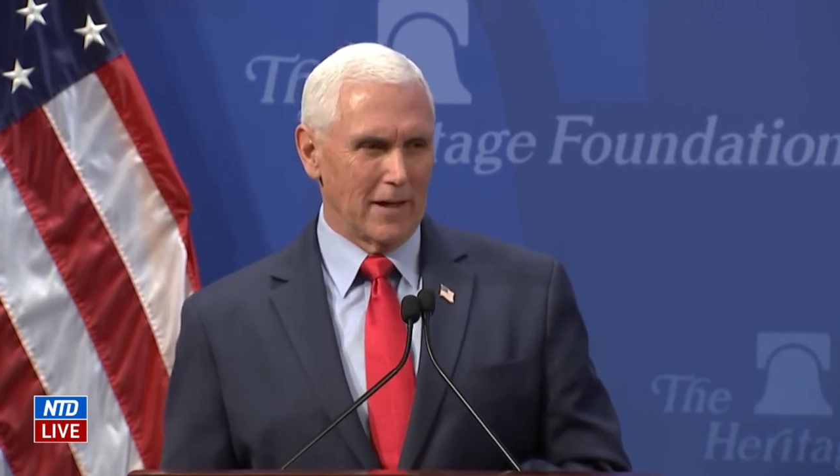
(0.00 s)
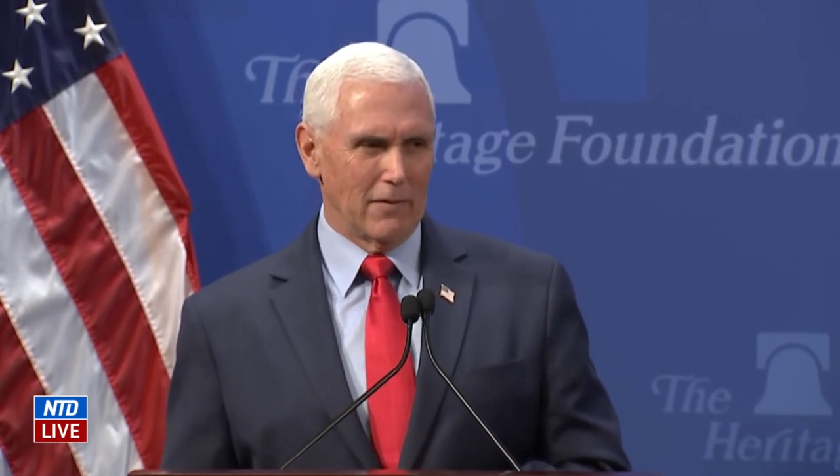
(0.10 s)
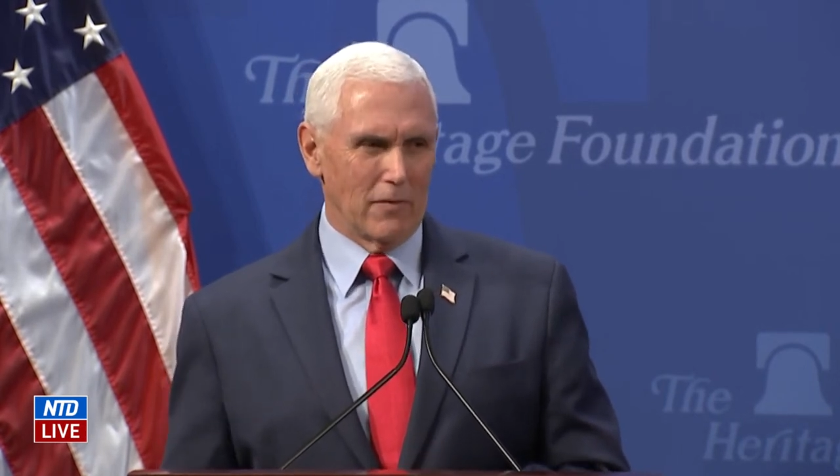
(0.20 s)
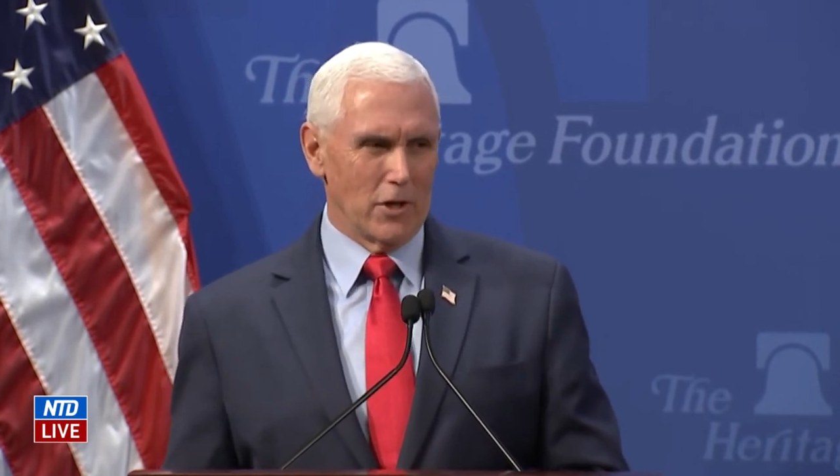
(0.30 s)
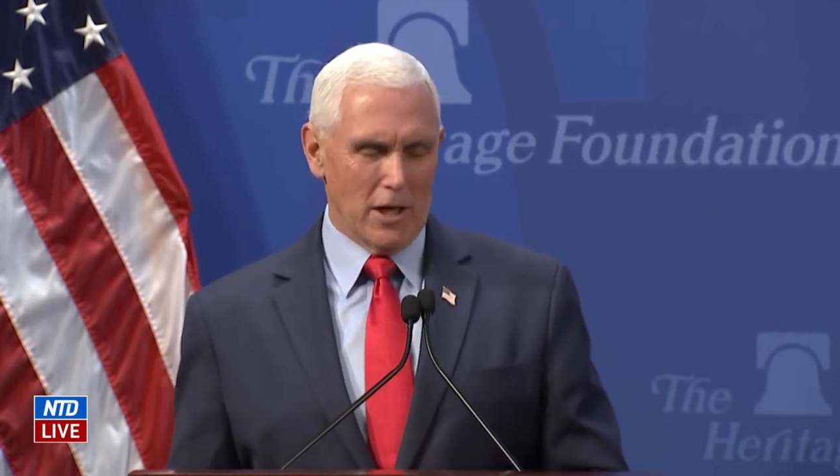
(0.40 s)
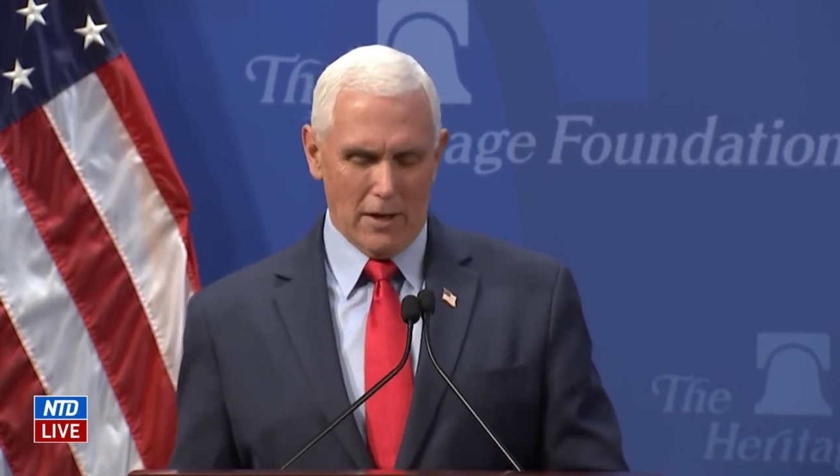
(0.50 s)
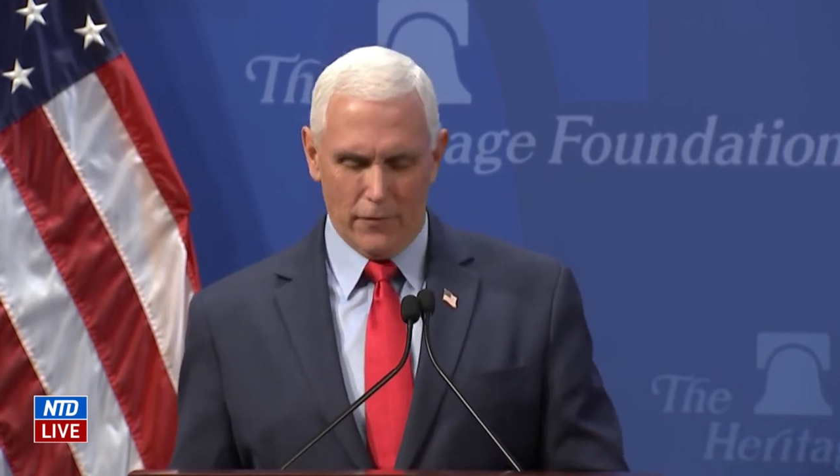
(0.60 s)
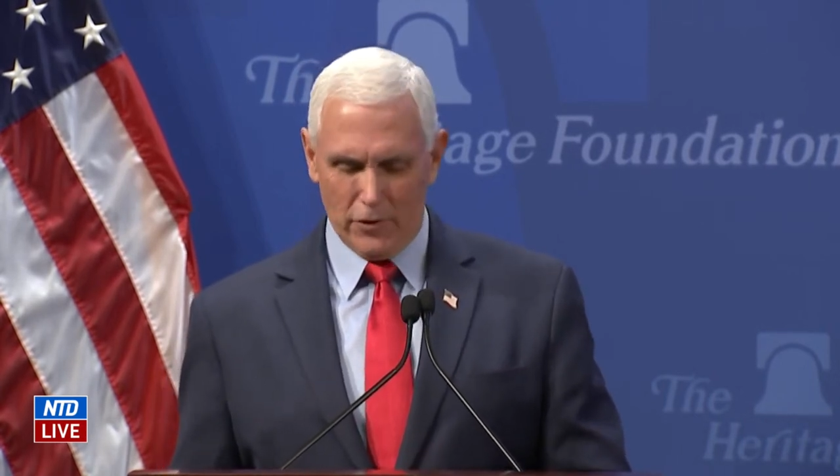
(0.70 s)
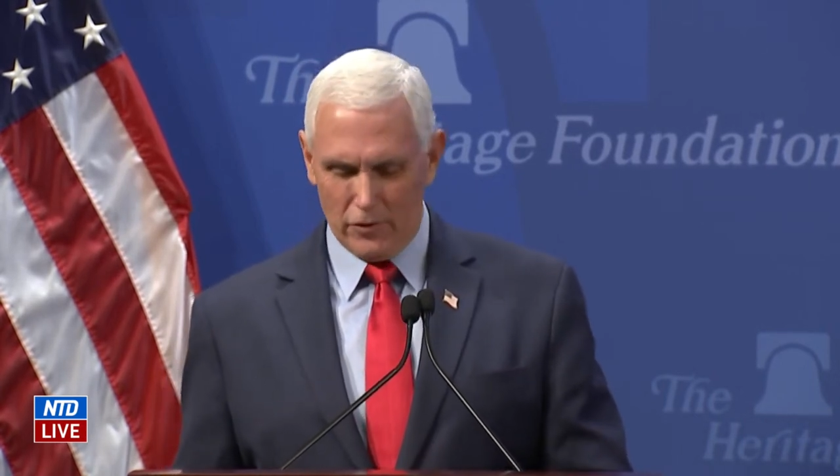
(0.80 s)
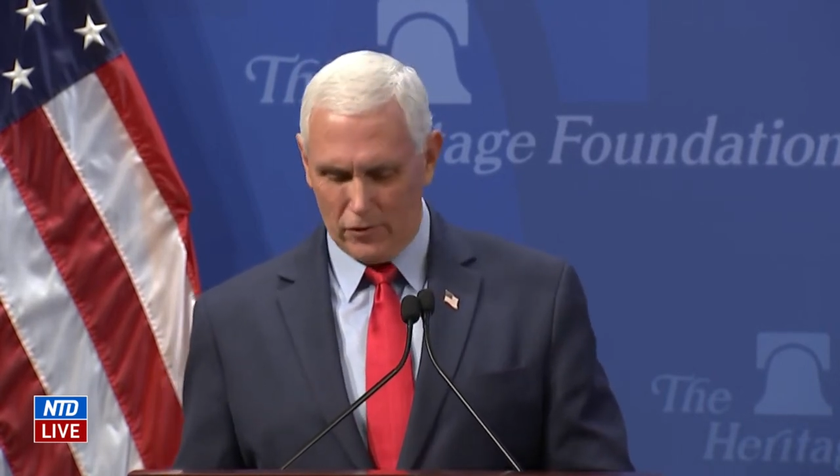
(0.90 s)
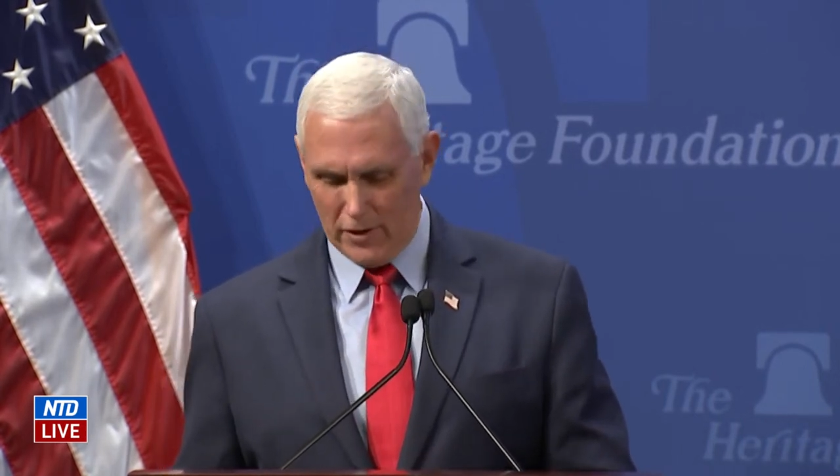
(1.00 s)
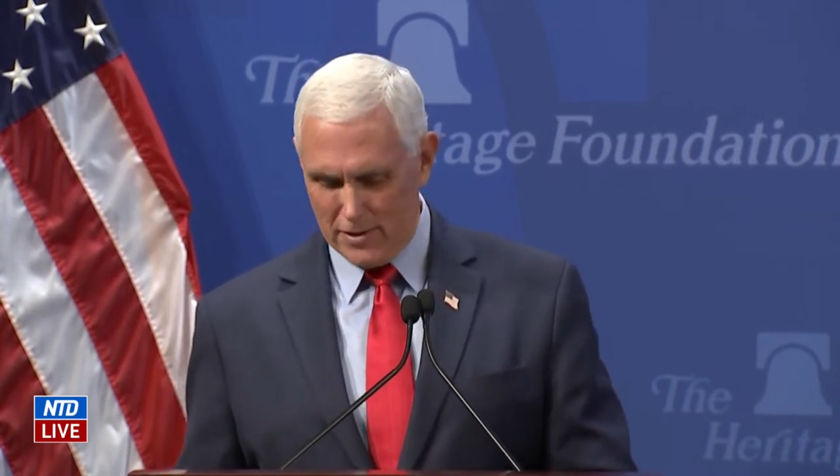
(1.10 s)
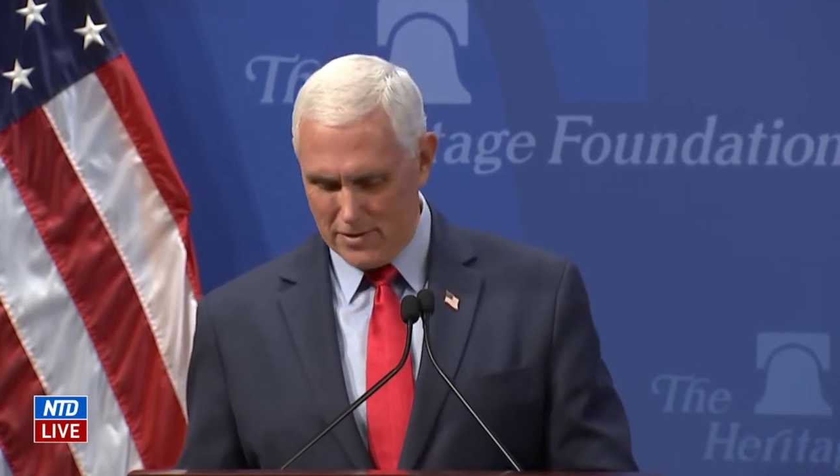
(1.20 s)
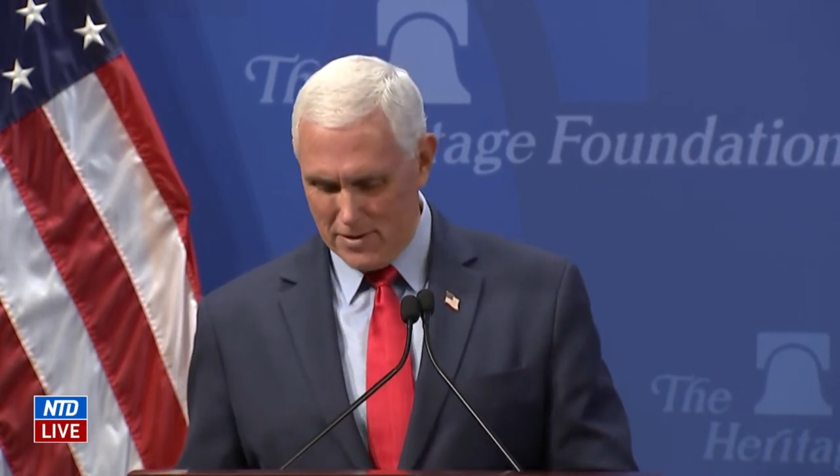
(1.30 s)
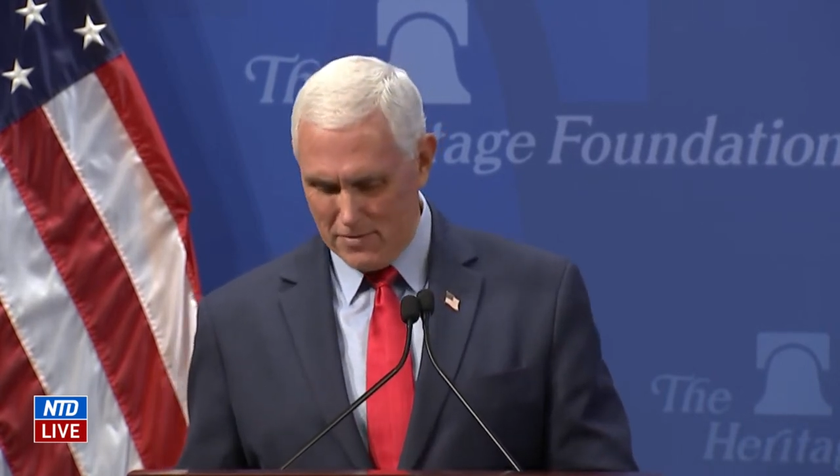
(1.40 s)
I have every confidence
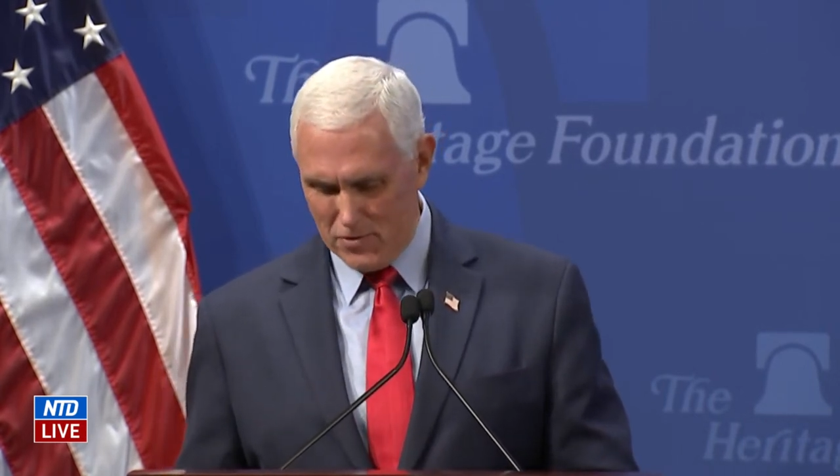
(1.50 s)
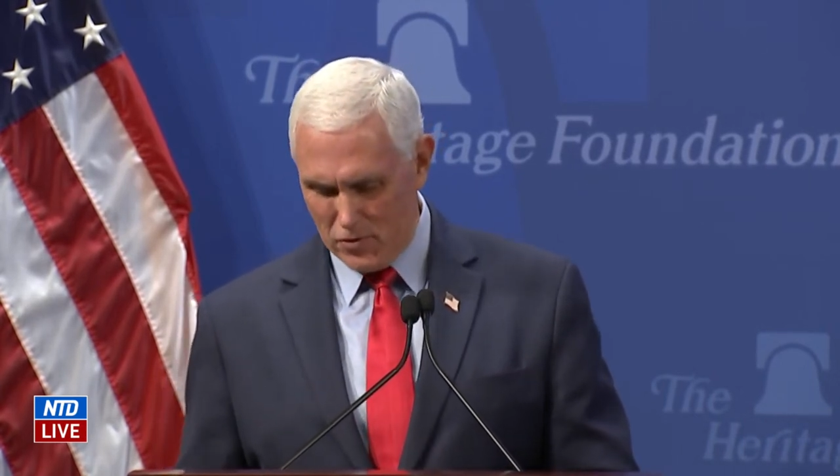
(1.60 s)
that uh,